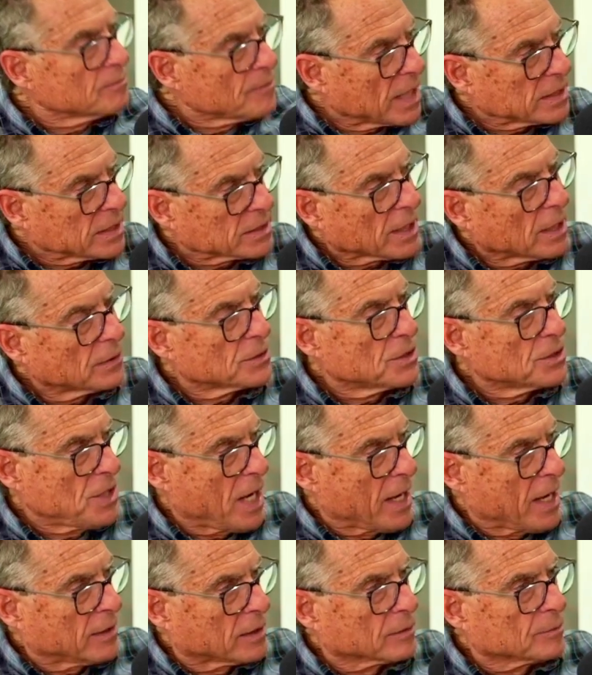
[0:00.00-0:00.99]
passed down to
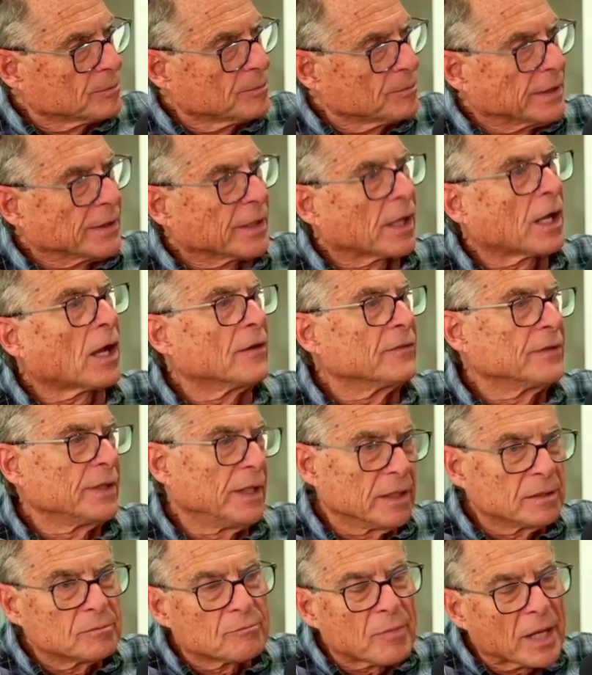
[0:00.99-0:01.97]
Jacob. And the
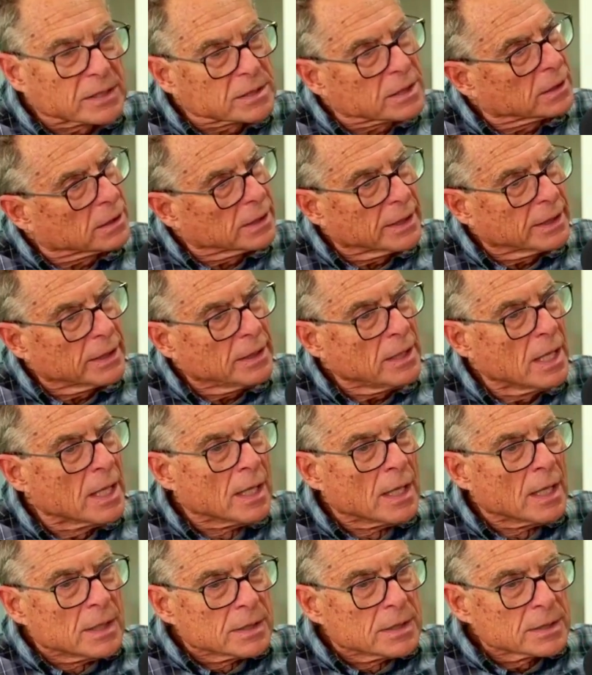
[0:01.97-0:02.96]
covenant basically
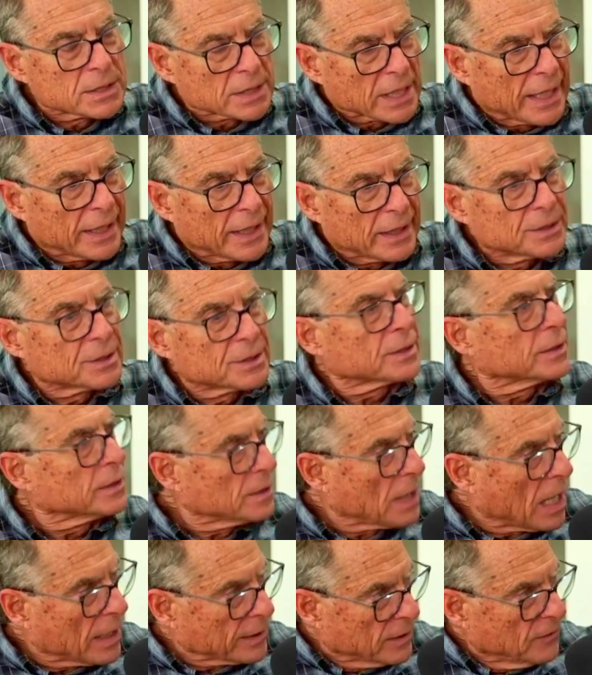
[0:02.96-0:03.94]
says,
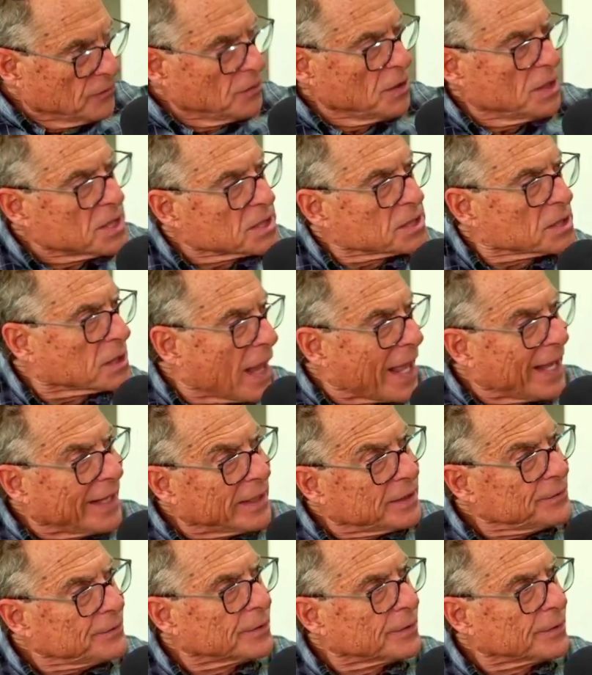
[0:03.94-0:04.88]
I give you this land.